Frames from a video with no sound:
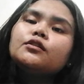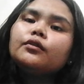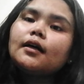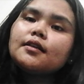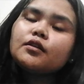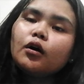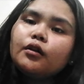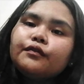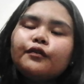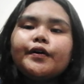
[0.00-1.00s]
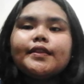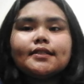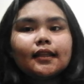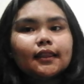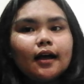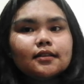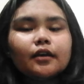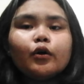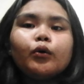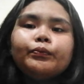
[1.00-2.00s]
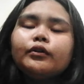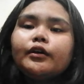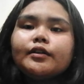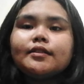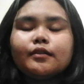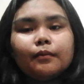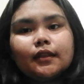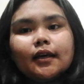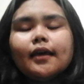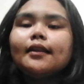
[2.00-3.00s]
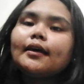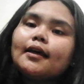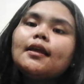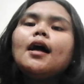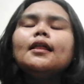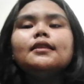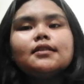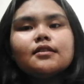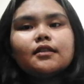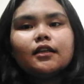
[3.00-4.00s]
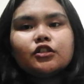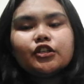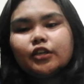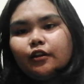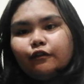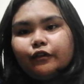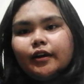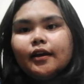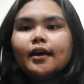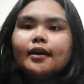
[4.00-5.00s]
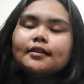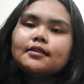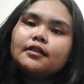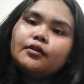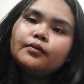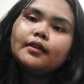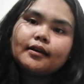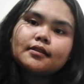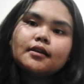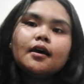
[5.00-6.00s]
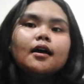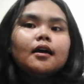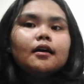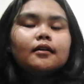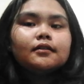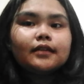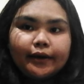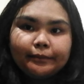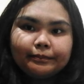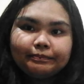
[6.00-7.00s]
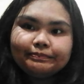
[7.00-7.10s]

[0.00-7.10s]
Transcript: that is all for the syntax. I hope you learned something. And again, this is teacher Jennifer, and see you next time.